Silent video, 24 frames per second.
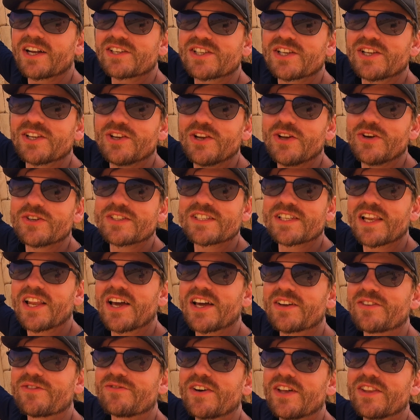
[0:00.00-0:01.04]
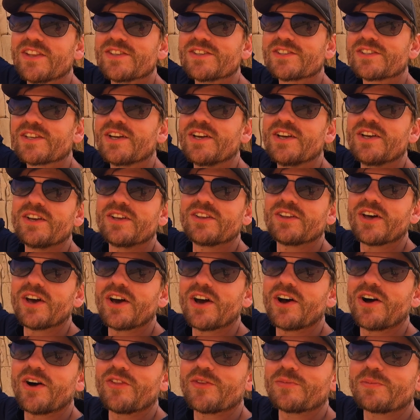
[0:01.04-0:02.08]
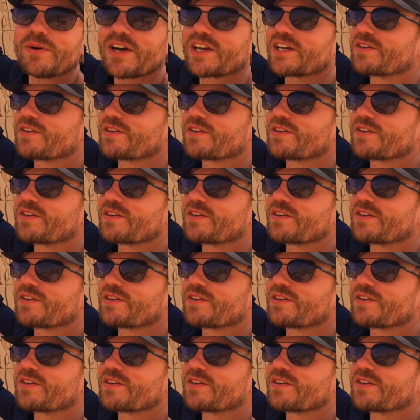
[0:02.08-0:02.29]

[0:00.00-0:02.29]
it actually looked like feathers uh, on the